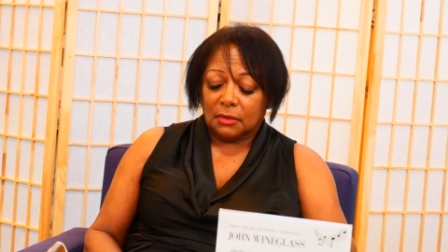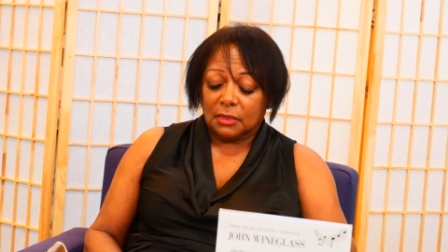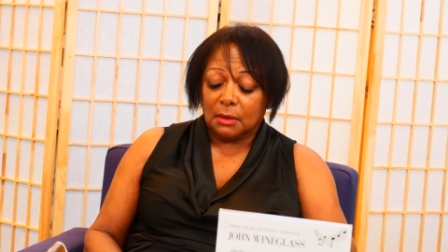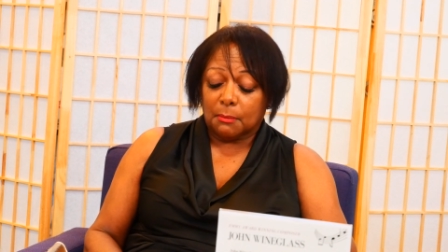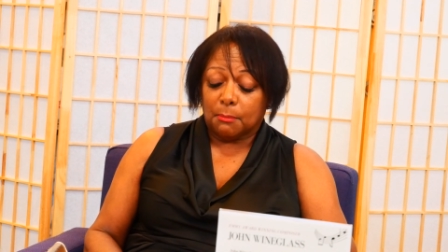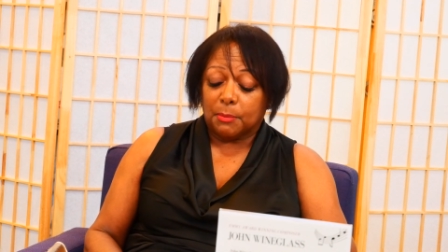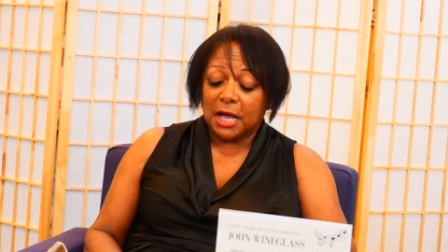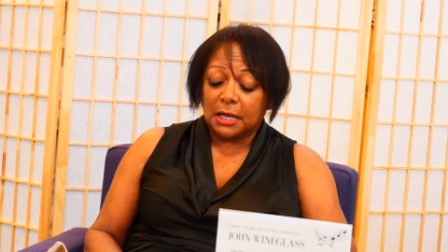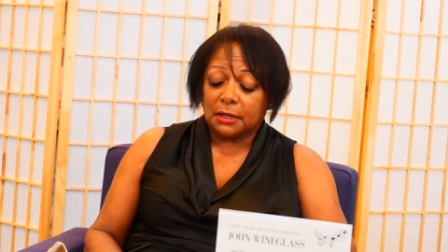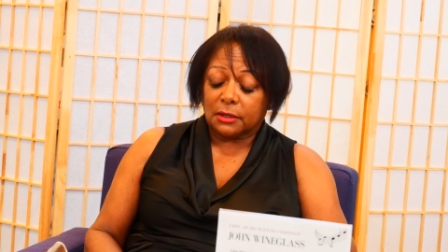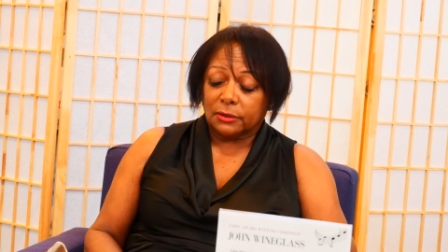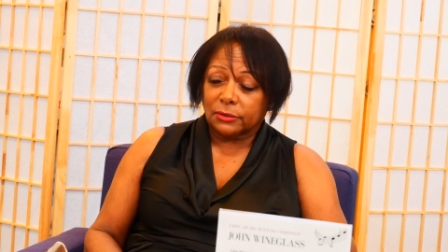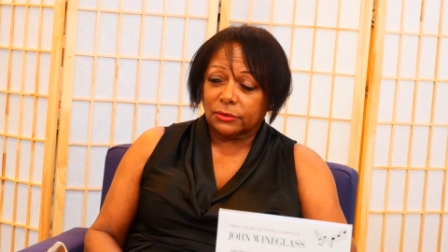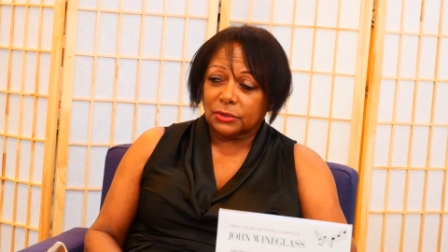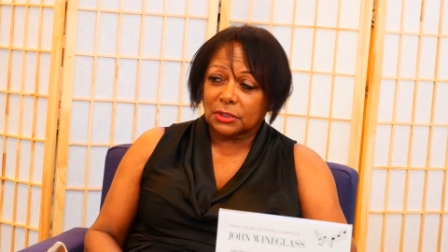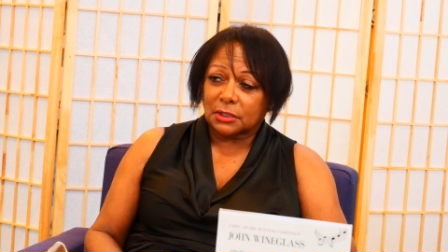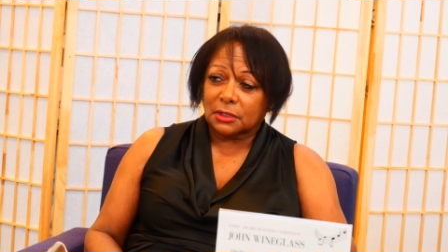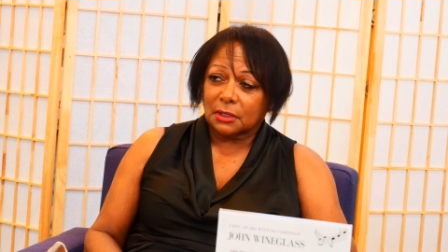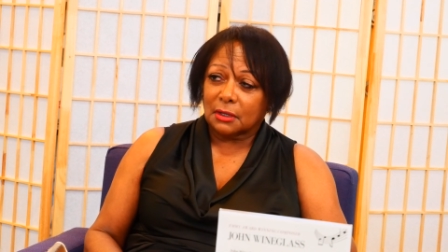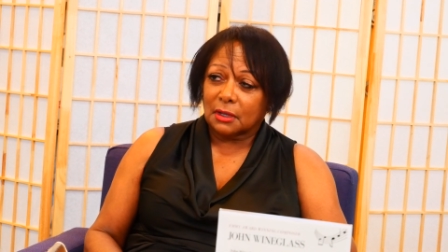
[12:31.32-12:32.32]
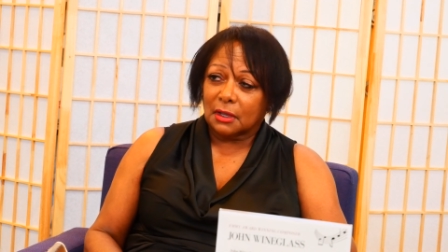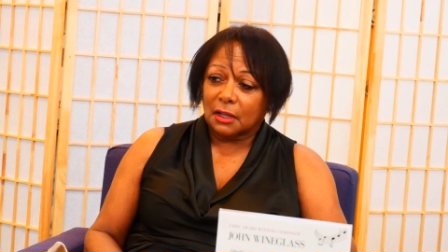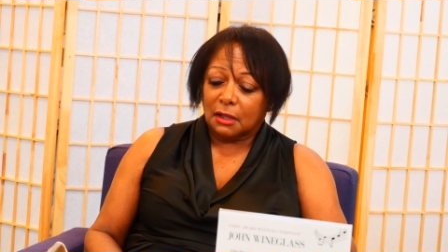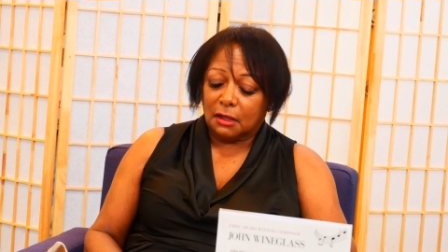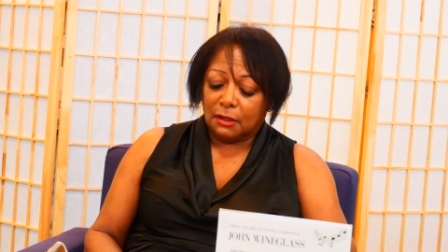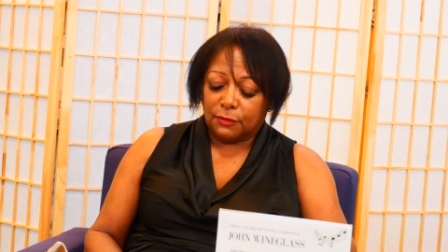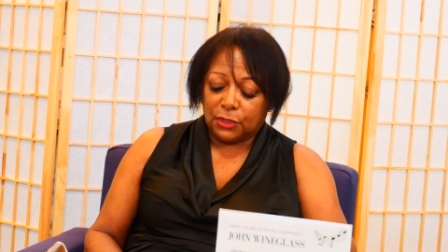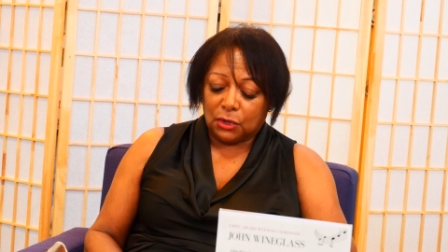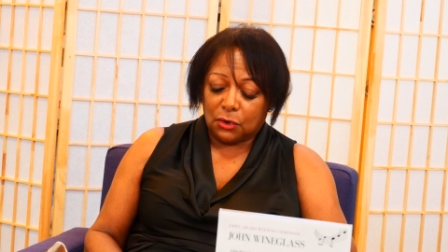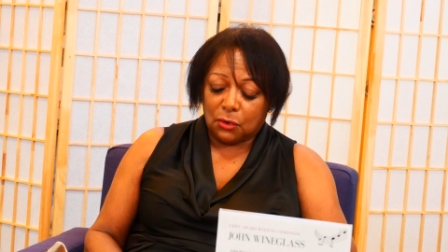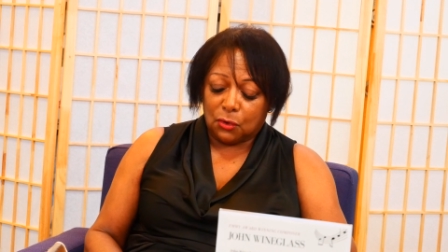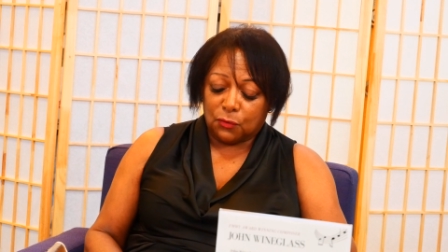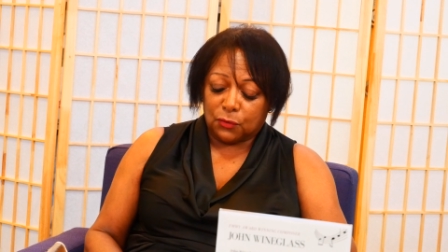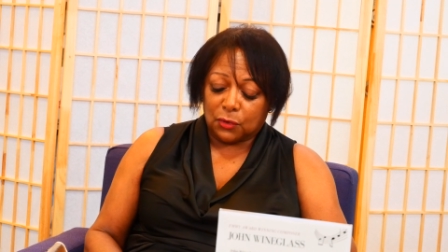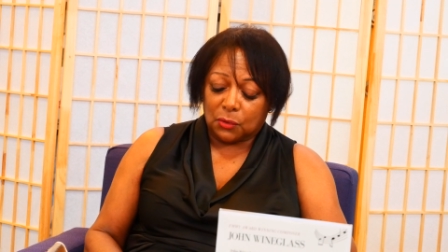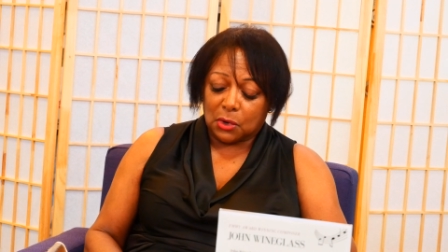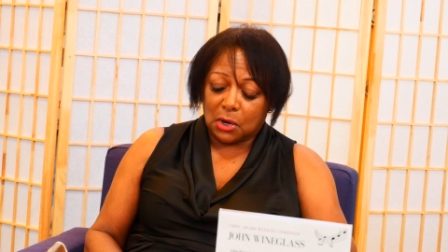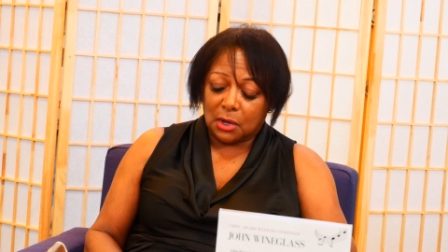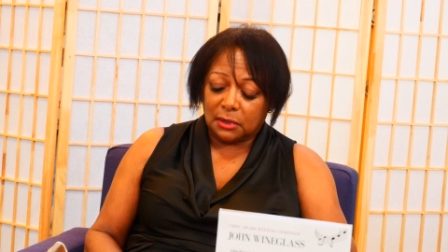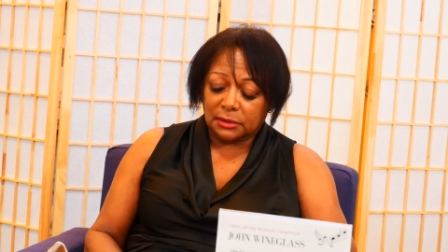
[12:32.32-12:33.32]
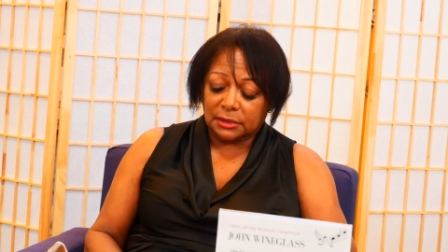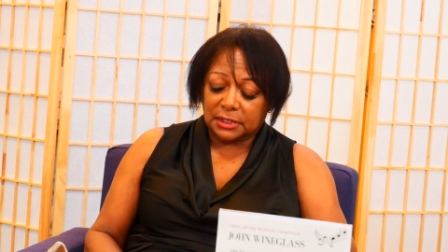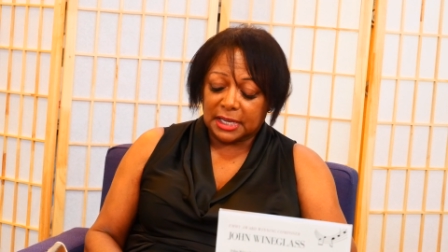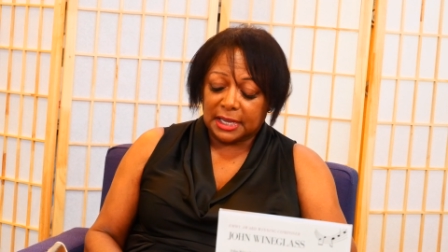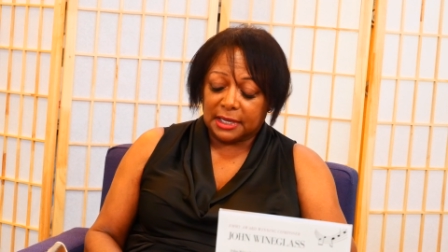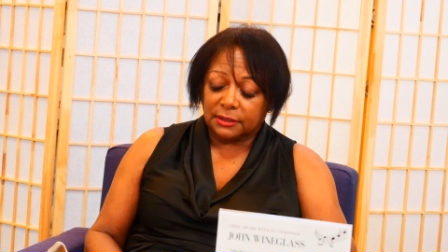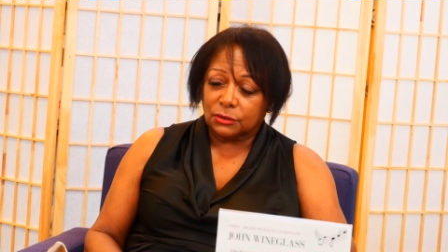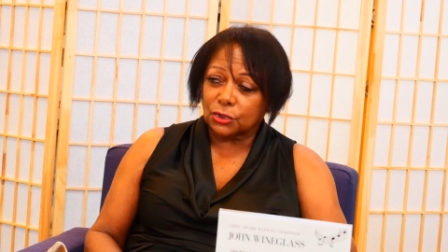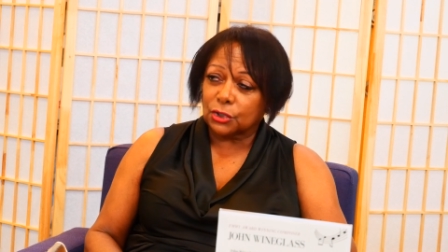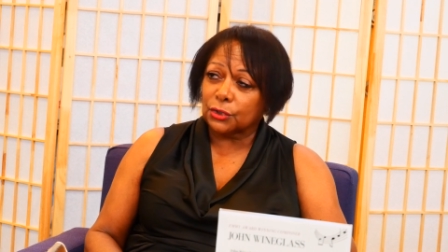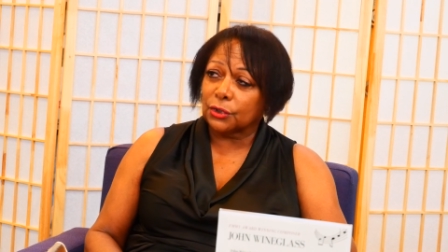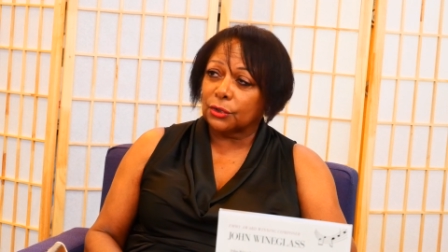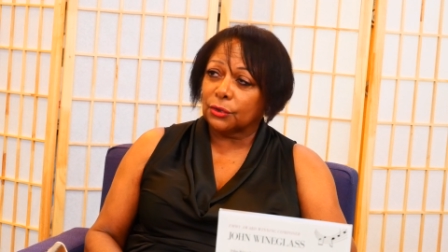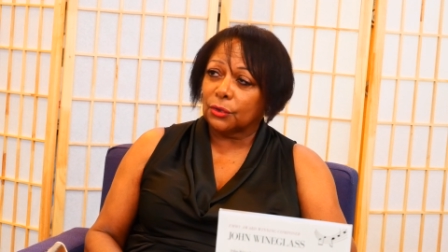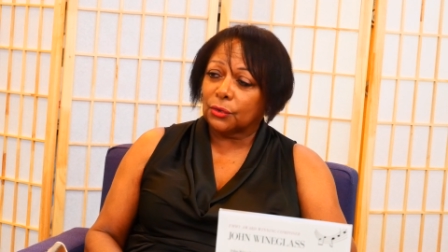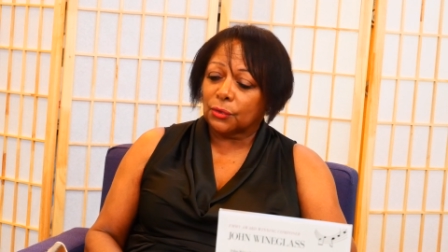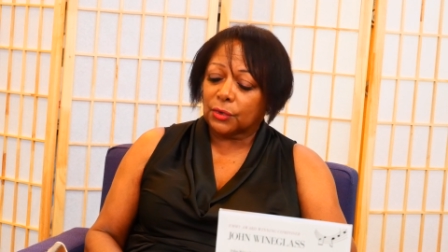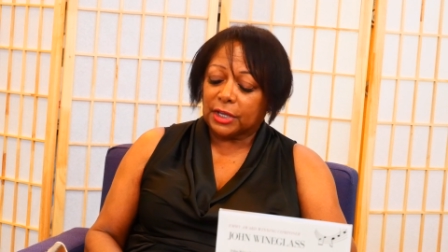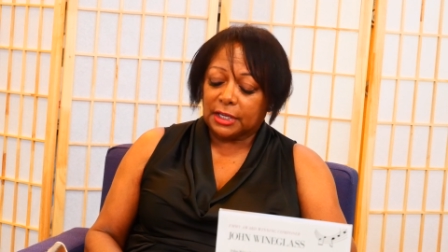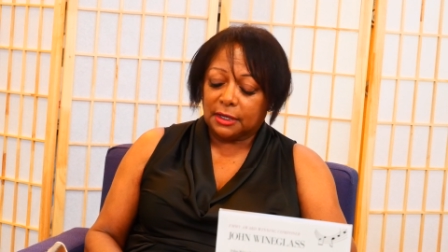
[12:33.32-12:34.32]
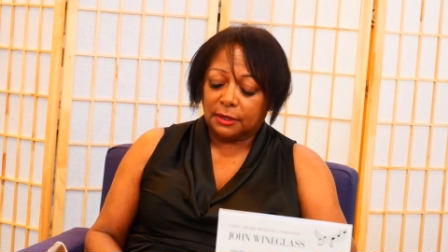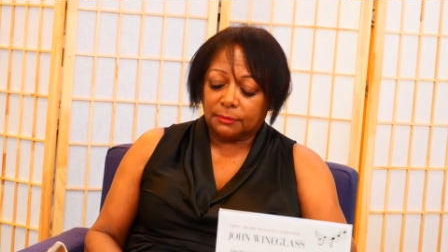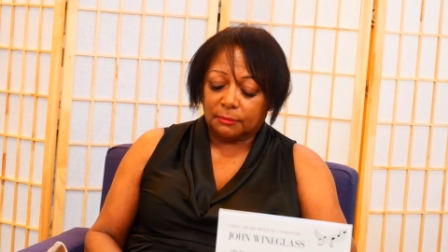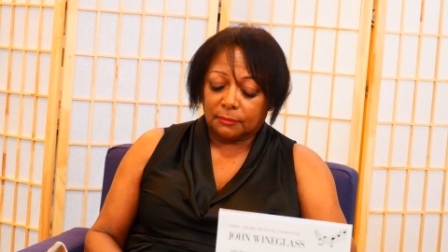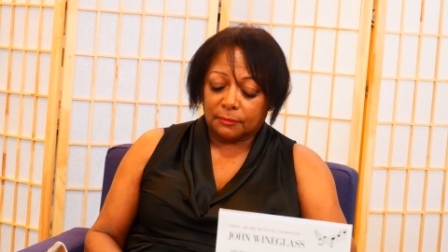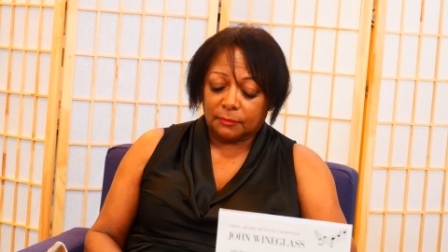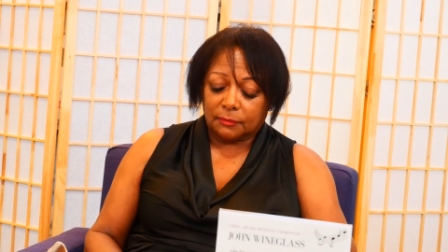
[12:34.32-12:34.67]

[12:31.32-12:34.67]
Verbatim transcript: The buckles of the overalls had turned green.